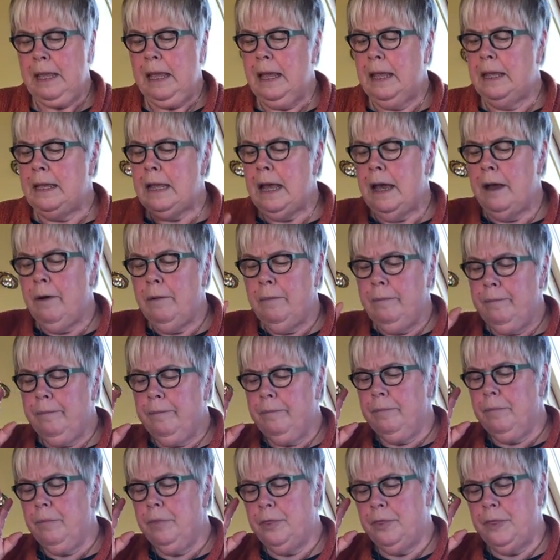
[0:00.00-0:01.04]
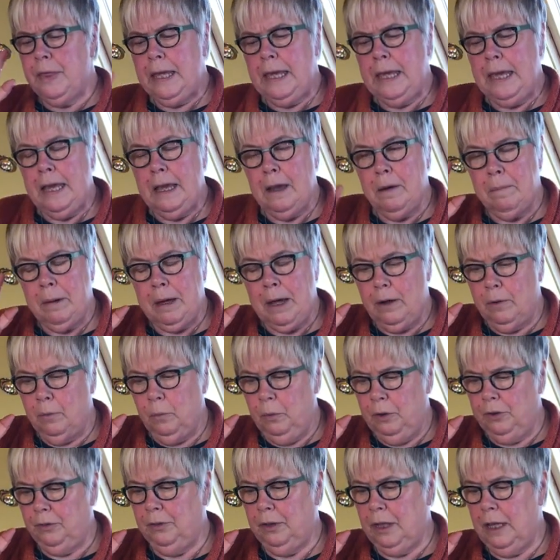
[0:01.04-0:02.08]
Now, thinking about
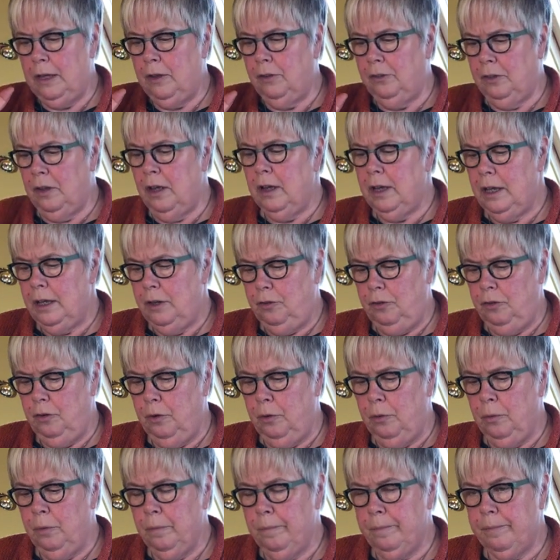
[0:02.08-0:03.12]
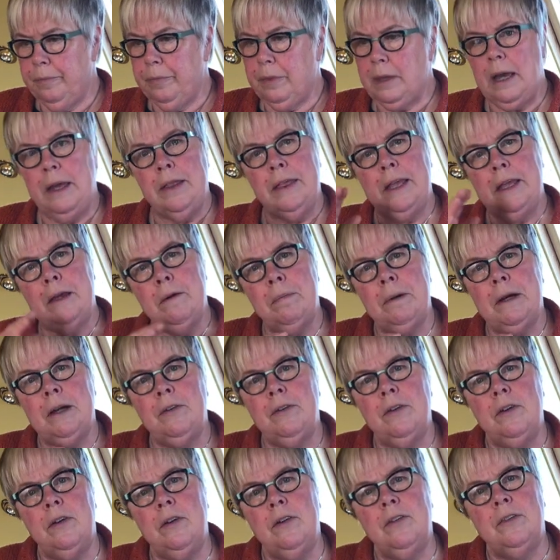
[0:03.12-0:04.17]
whisky as I do, I think
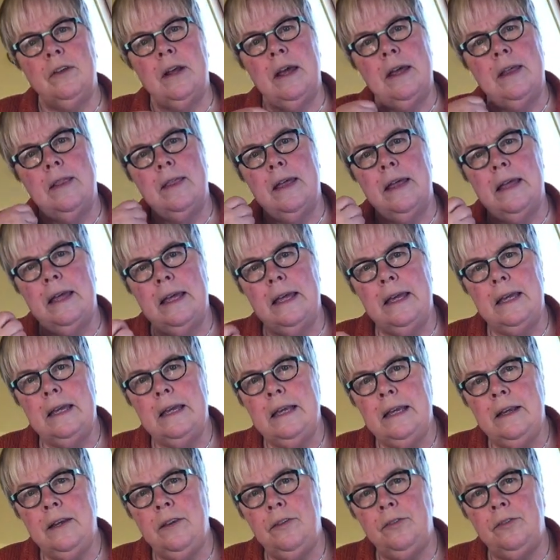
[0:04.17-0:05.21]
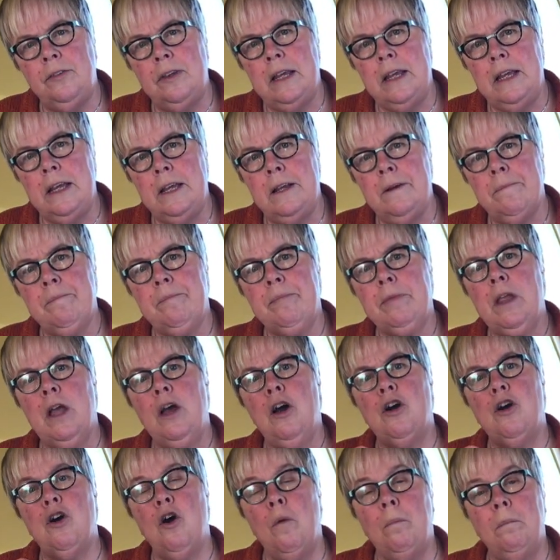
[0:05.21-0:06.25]
about it as either easy,
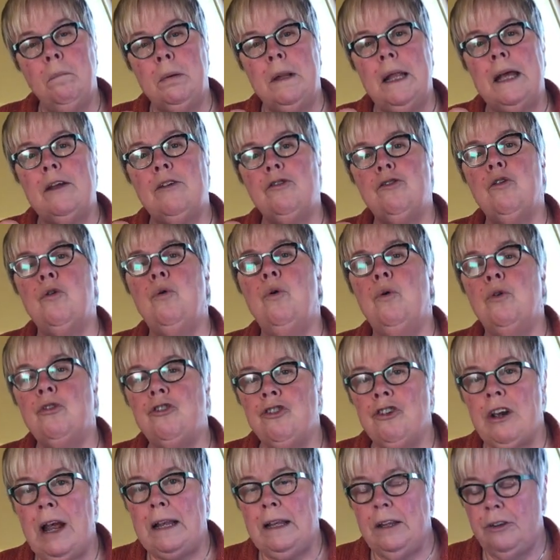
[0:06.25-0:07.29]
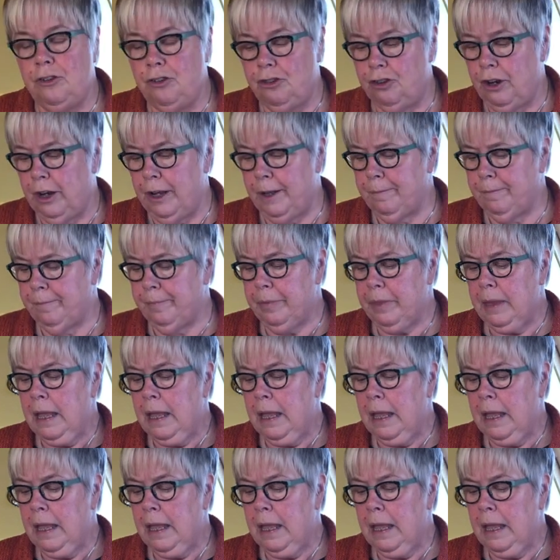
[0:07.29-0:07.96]
complex or challenging.